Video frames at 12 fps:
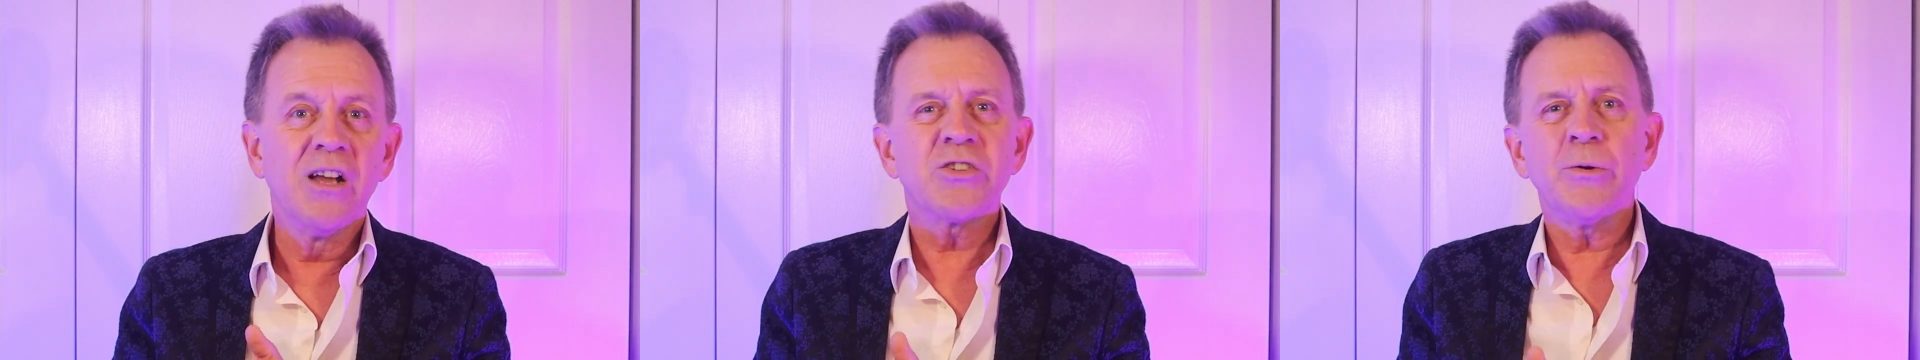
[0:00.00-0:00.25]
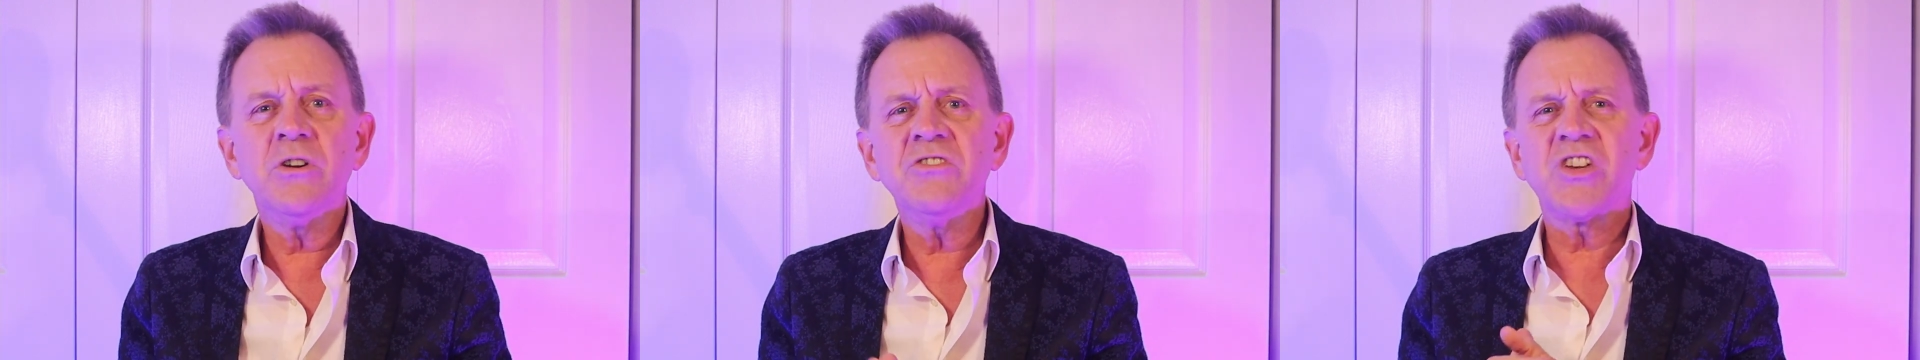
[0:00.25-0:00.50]

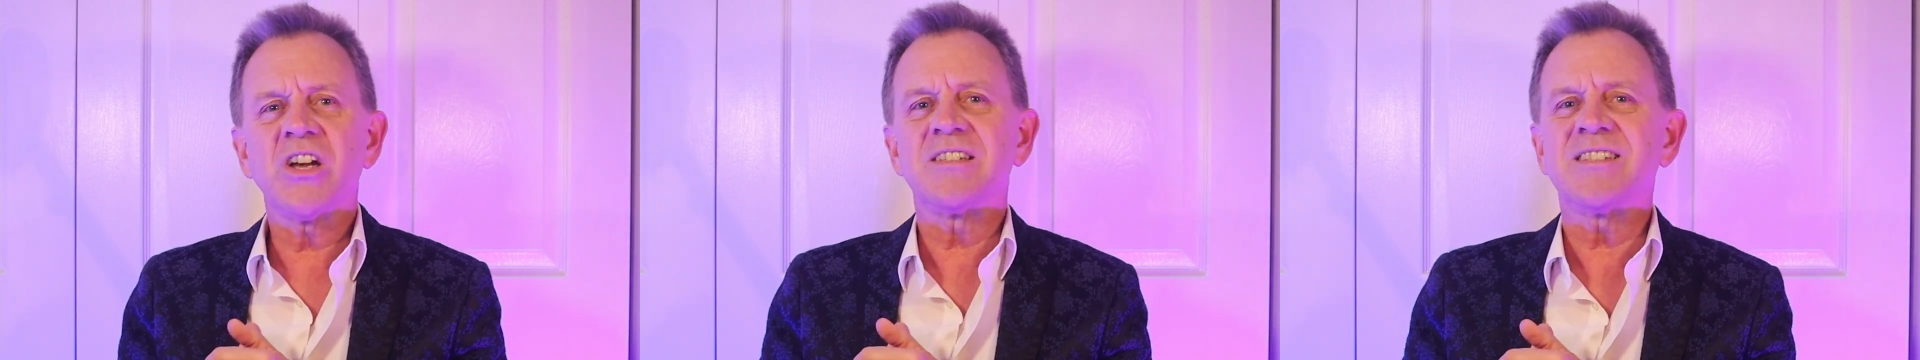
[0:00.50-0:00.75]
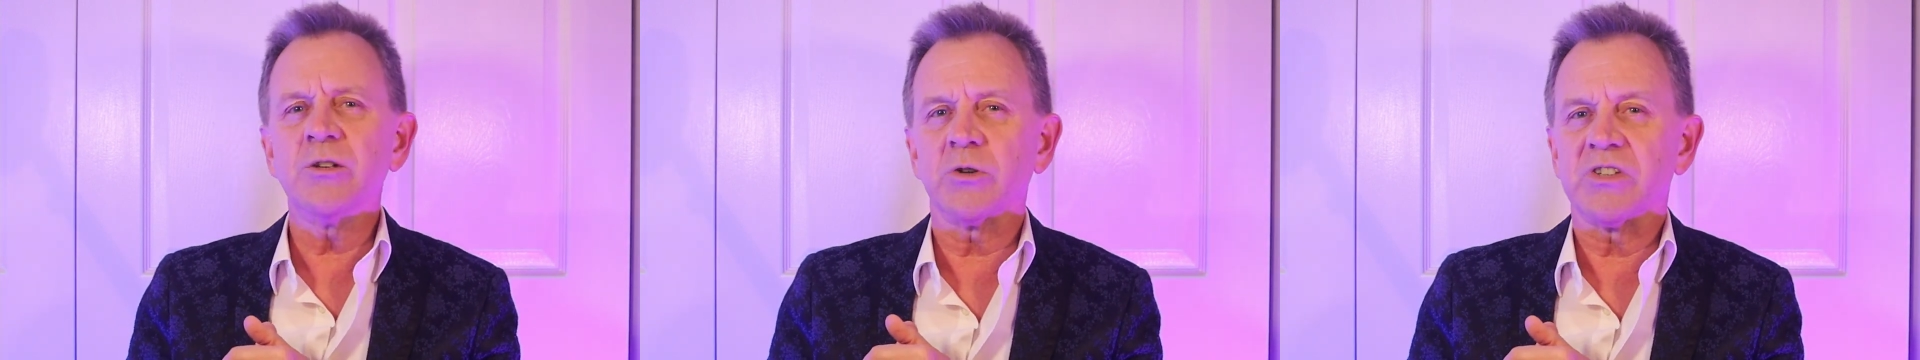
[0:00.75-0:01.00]
So here's a
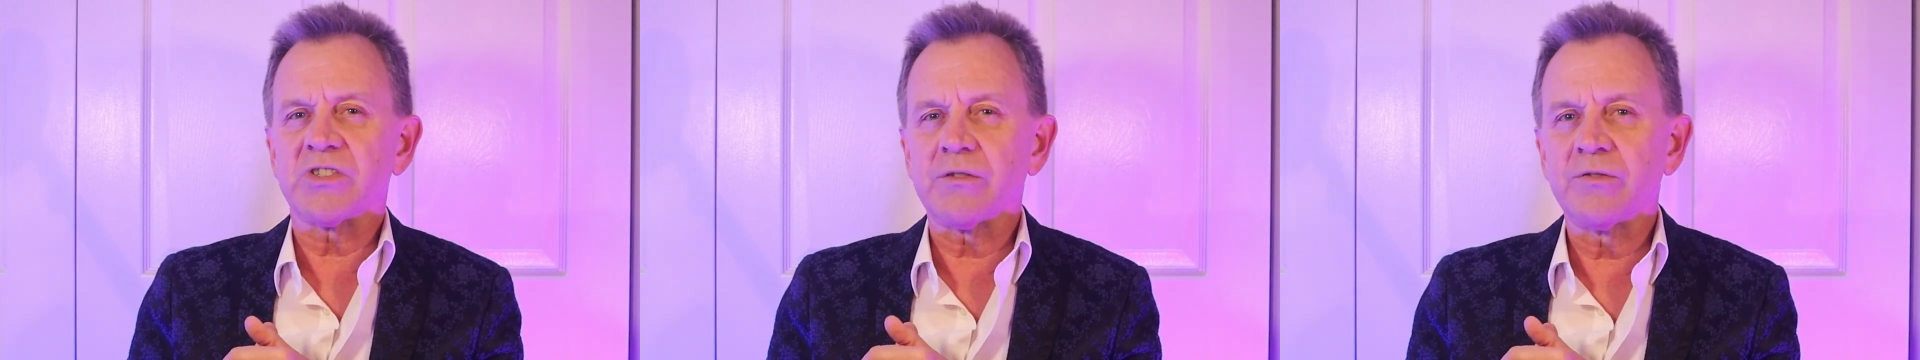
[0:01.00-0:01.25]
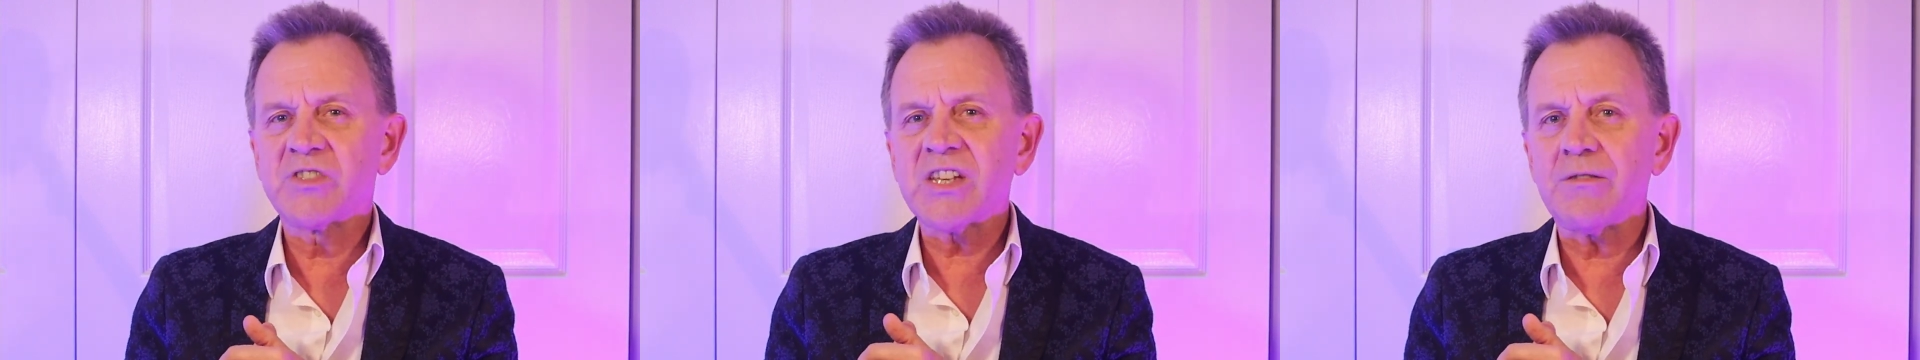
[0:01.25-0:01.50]
series
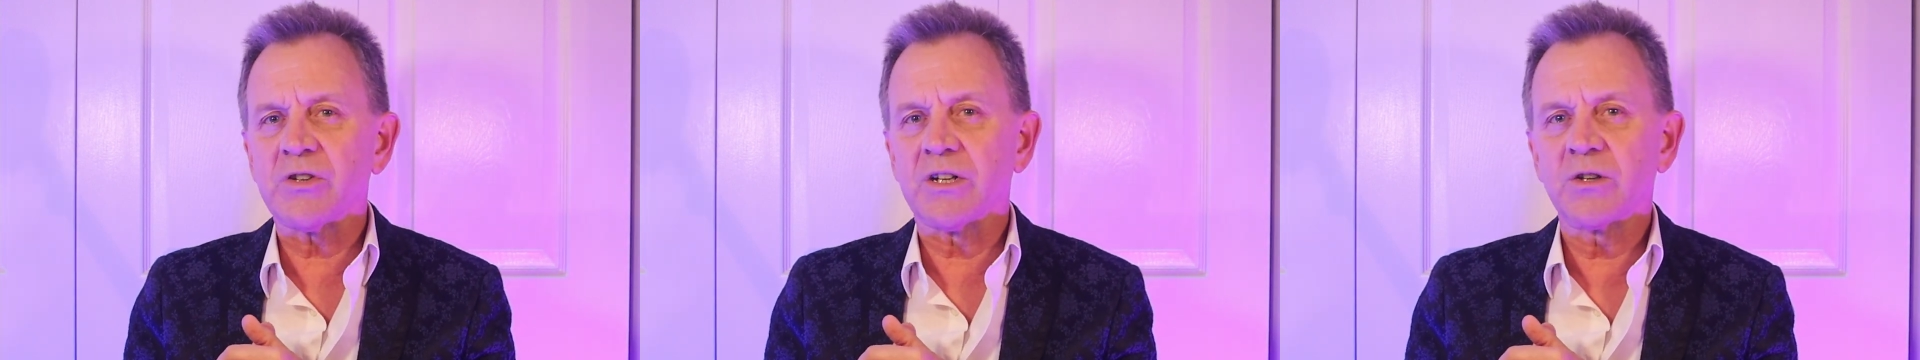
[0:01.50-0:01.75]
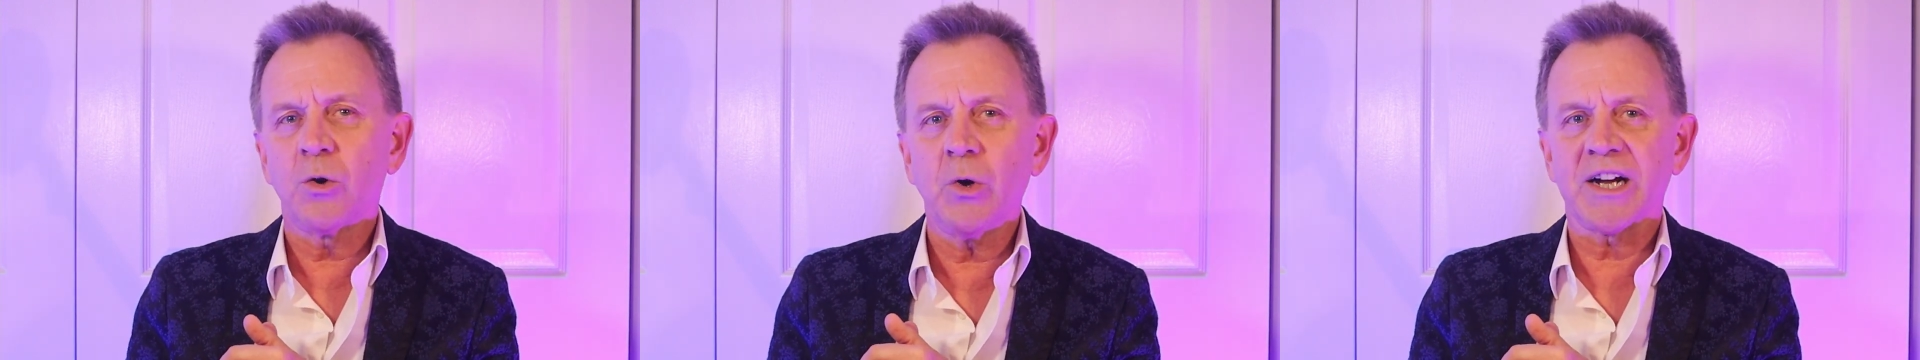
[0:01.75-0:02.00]
of seven
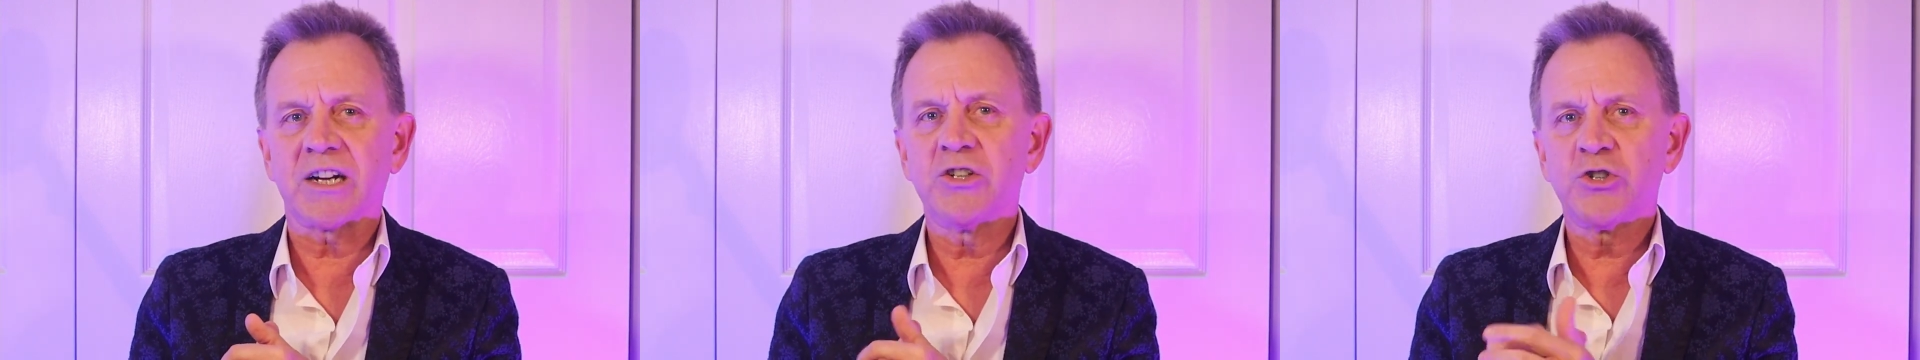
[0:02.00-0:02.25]
quick